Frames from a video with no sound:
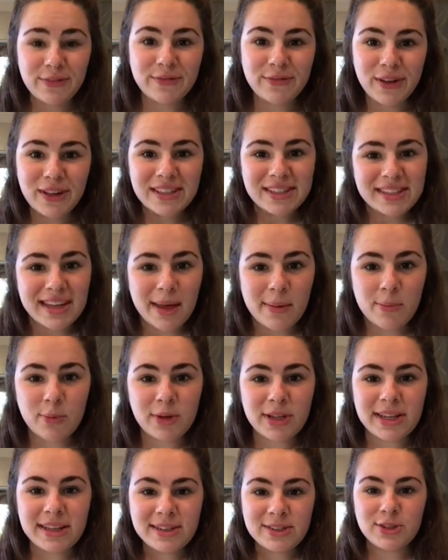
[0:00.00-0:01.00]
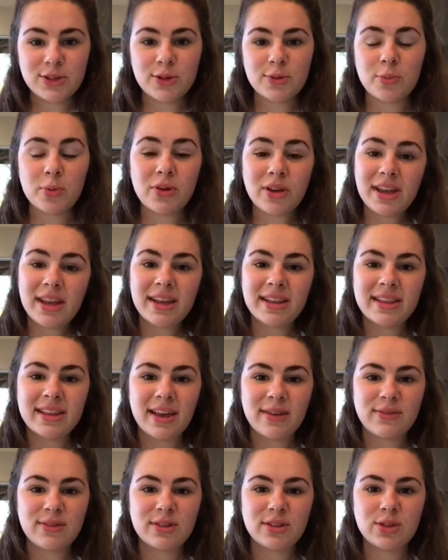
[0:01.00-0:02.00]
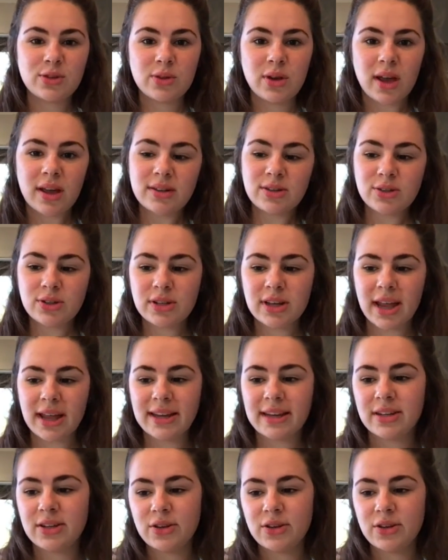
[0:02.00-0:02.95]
First step, we need to preheat the oven to 180